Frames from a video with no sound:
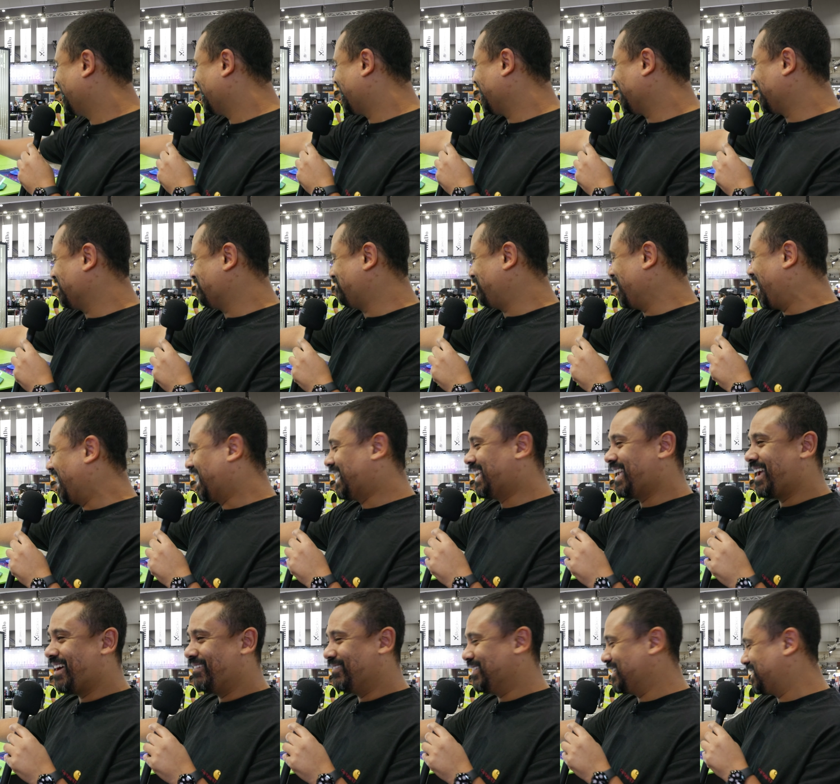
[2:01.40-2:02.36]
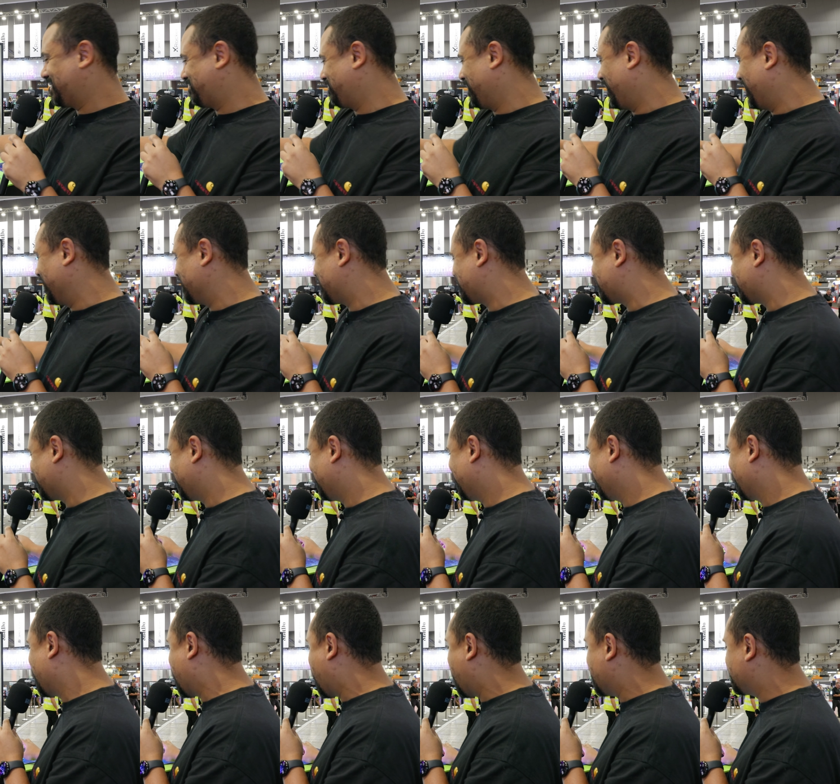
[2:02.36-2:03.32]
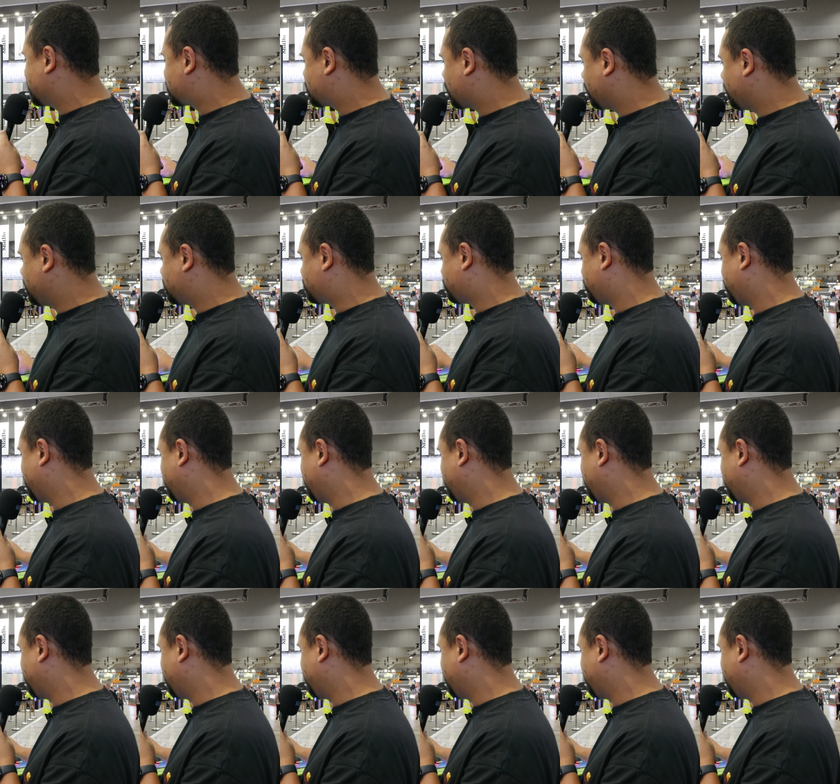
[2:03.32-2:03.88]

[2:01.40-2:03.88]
Look at the black cat with spots. And it's got this